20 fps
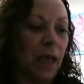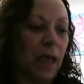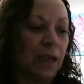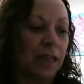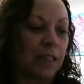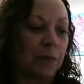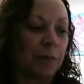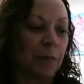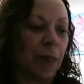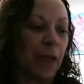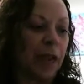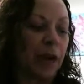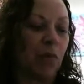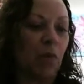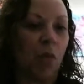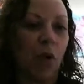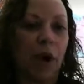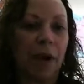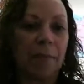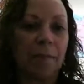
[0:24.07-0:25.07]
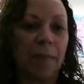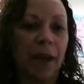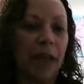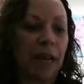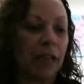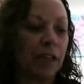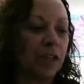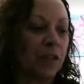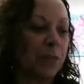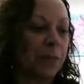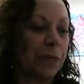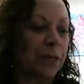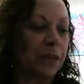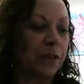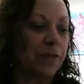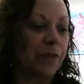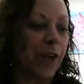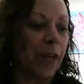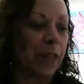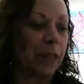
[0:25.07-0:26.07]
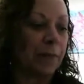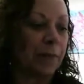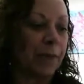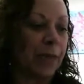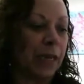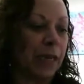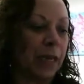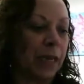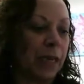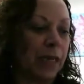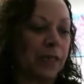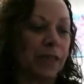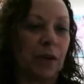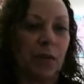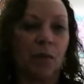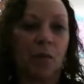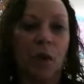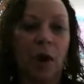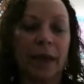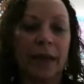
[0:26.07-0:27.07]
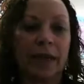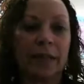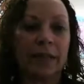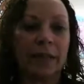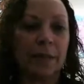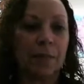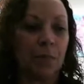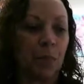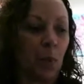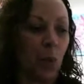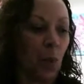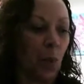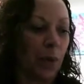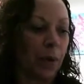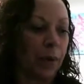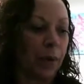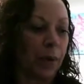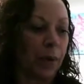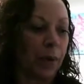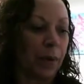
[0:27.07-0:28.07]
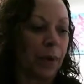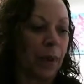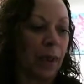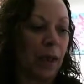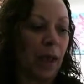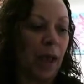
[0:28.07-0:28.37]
explain what management development is and why it's important,